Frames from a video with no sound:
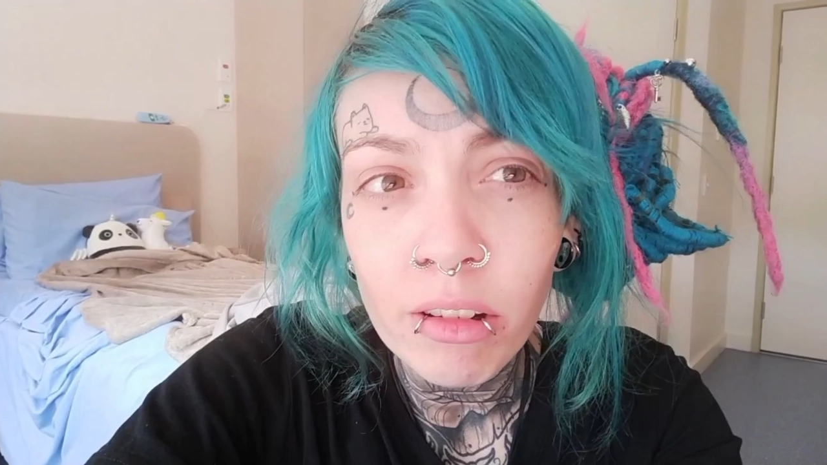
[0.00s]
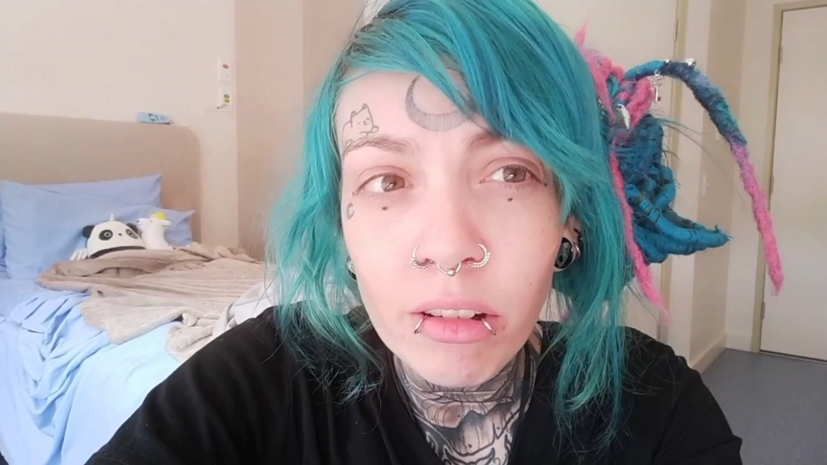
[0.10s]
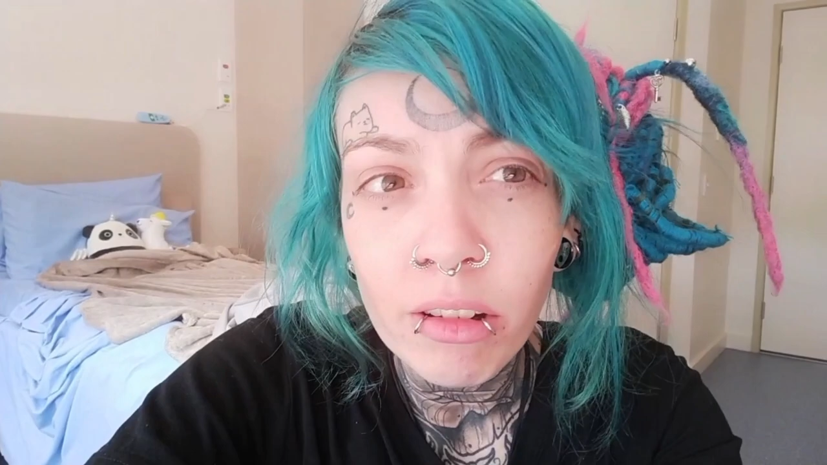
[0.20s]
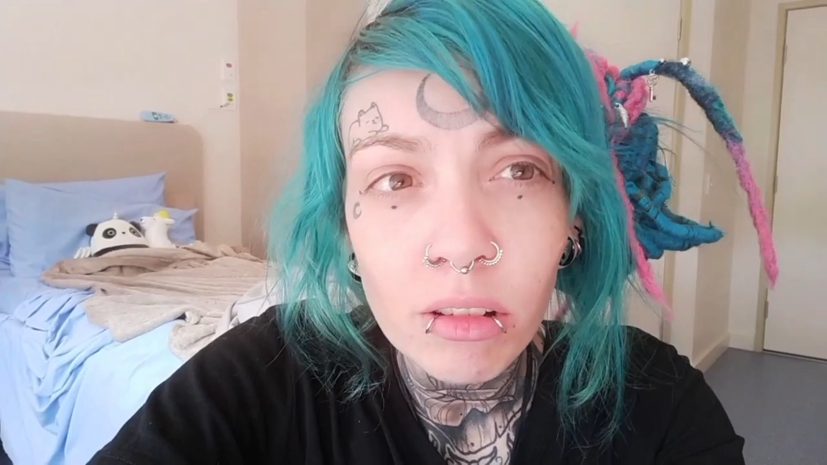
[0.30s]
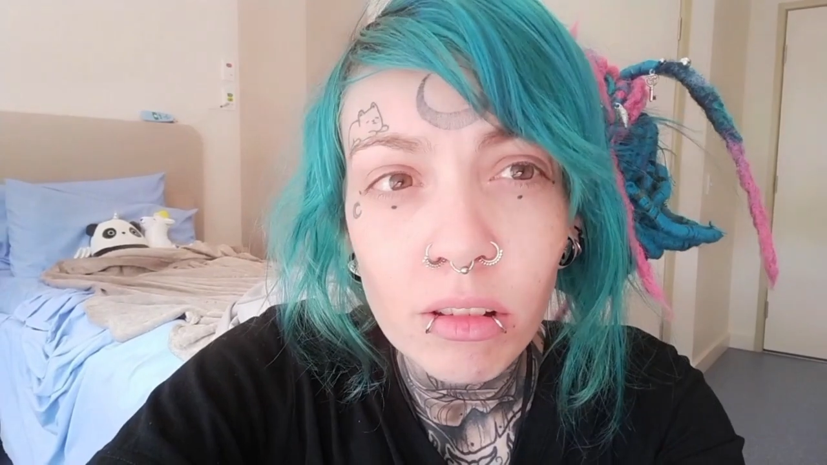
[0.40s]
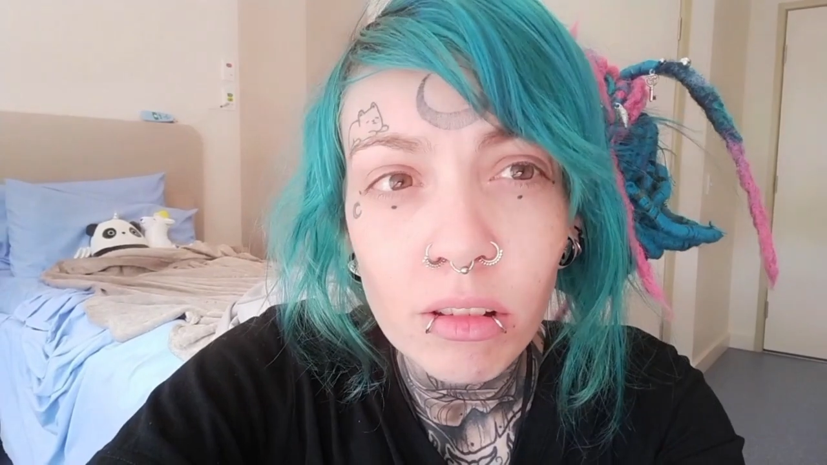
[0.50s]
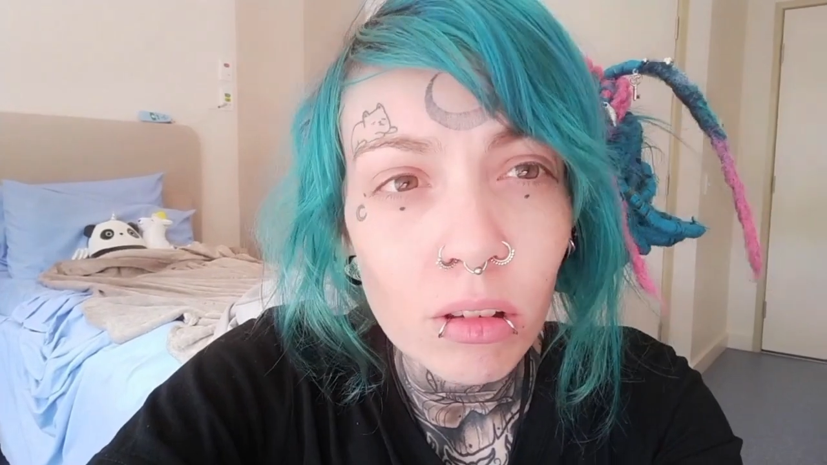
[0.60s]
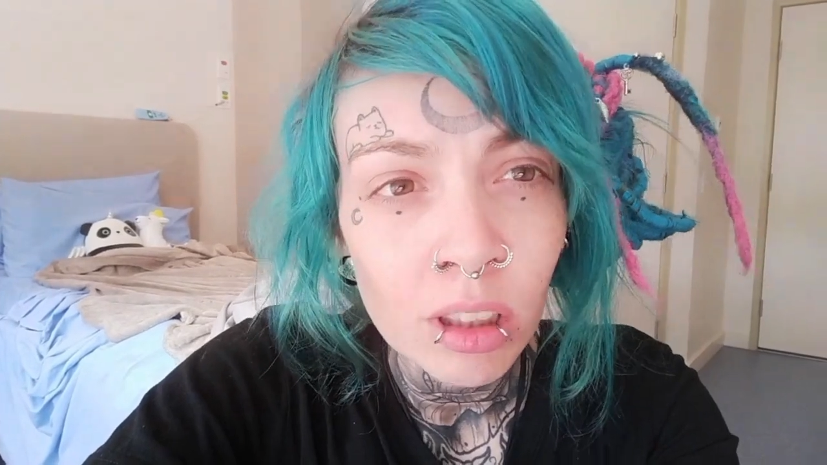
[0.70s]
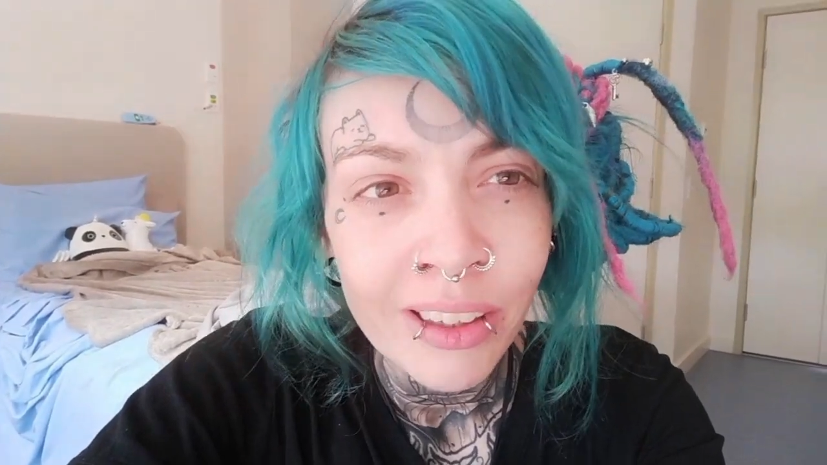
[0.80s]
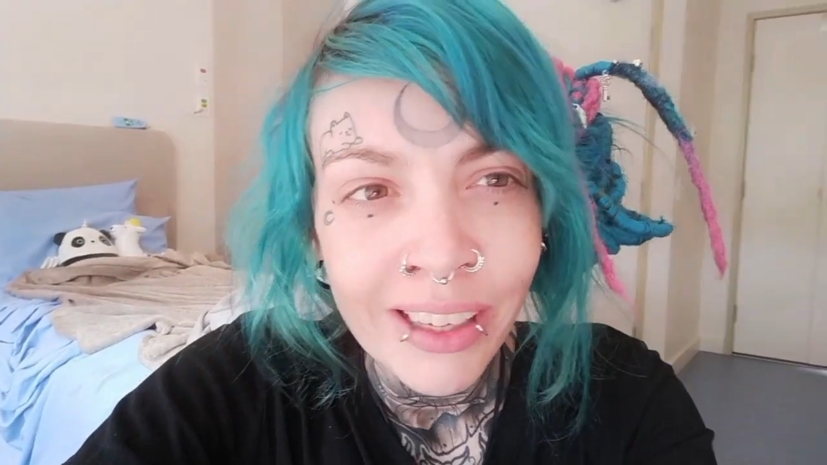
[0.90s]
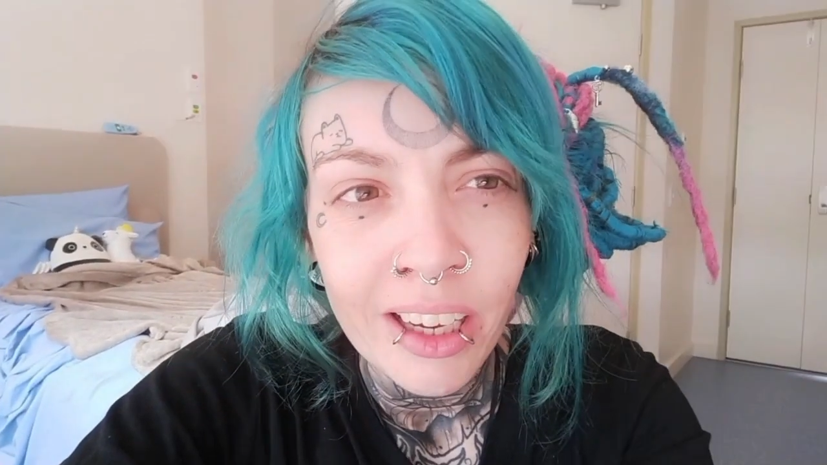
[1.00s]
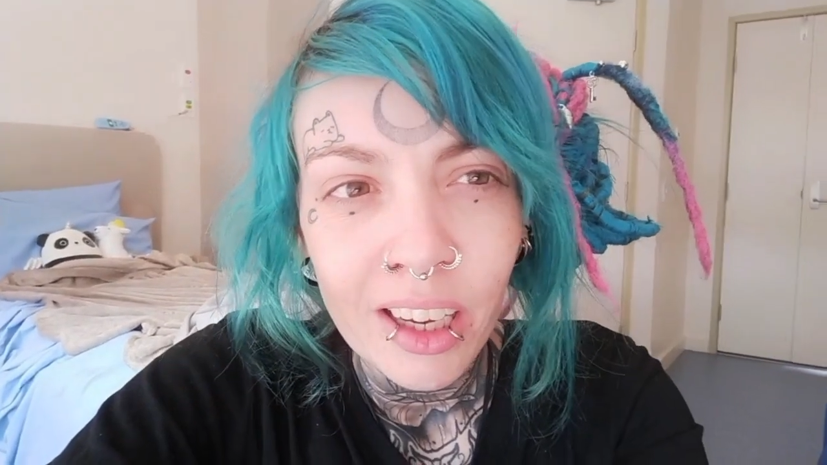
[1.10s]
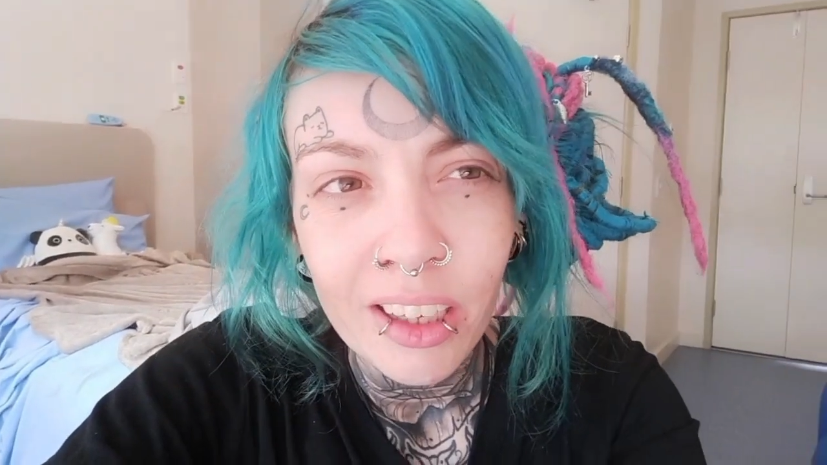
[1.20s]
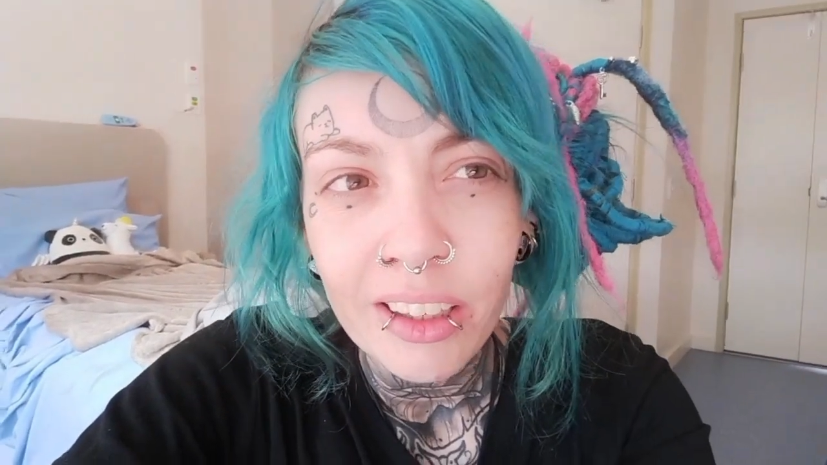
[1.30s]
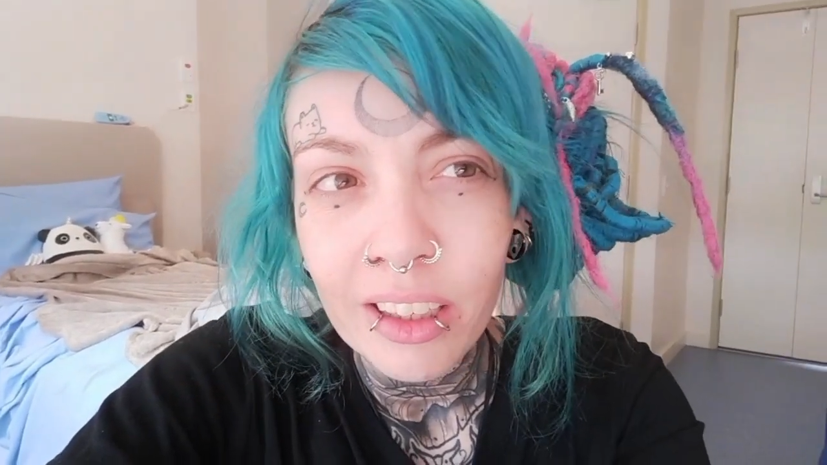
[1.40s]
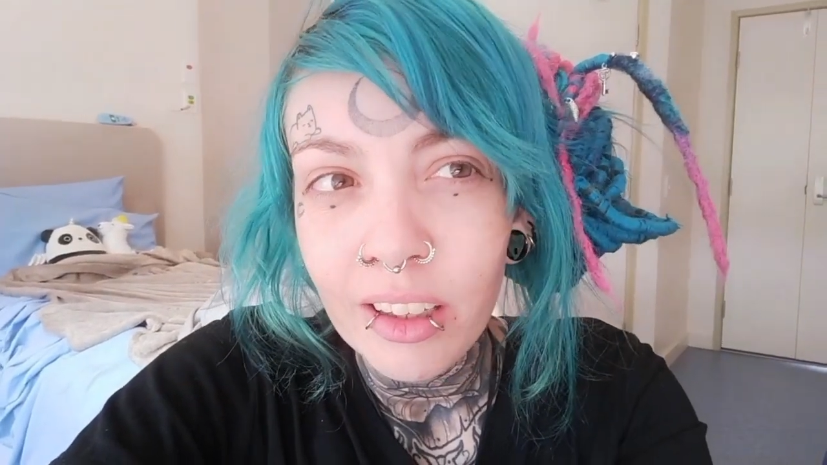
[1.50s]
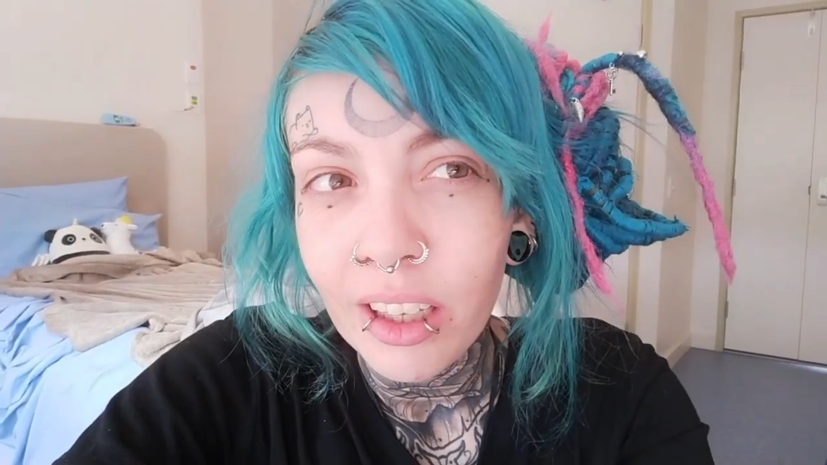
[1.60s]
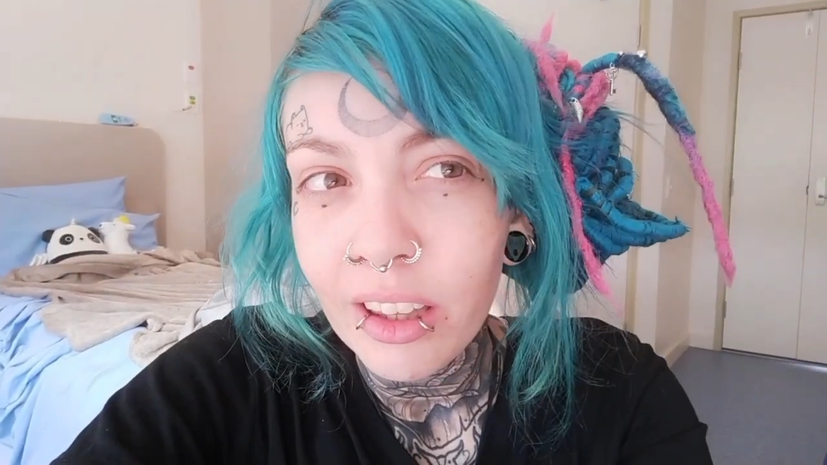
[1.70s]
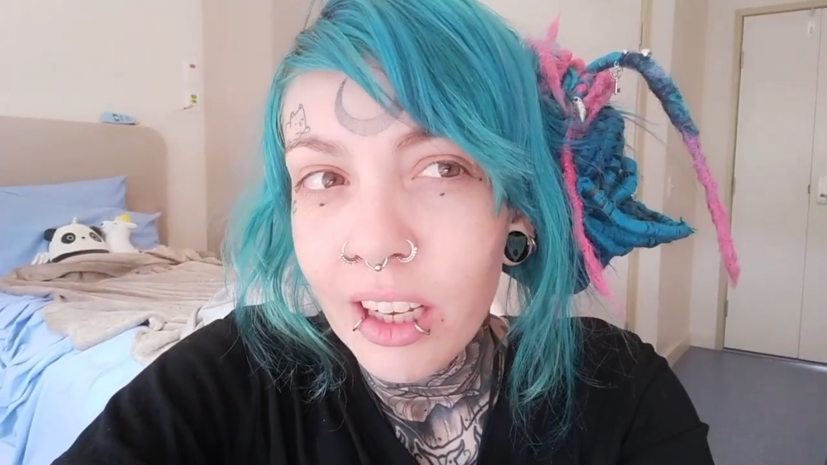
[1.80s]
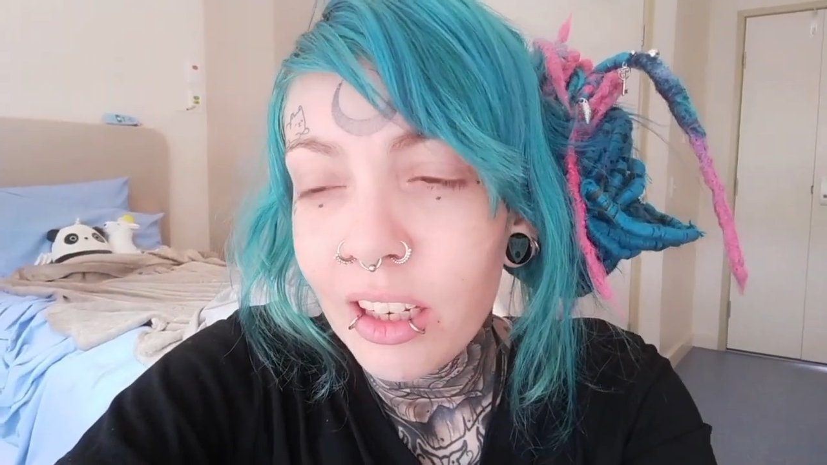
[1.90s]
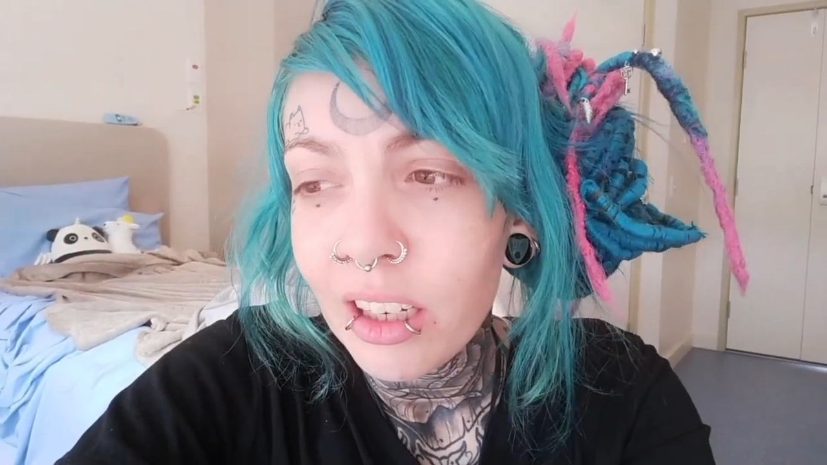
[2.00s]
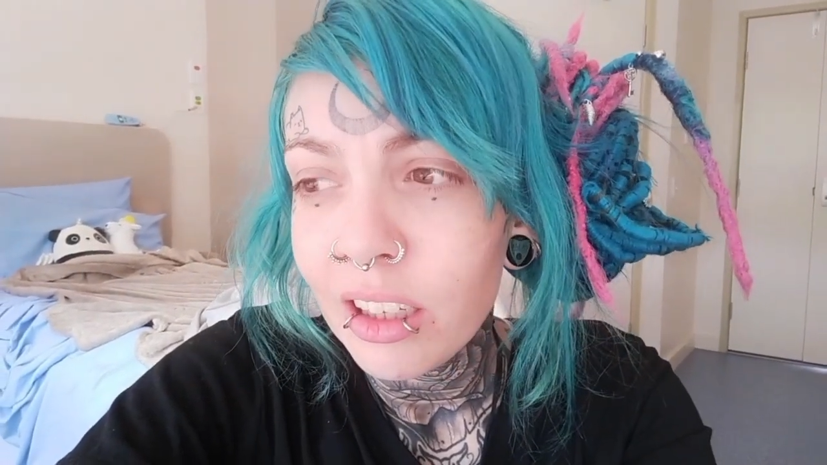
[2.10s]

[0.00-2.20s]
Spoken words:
or anything like that.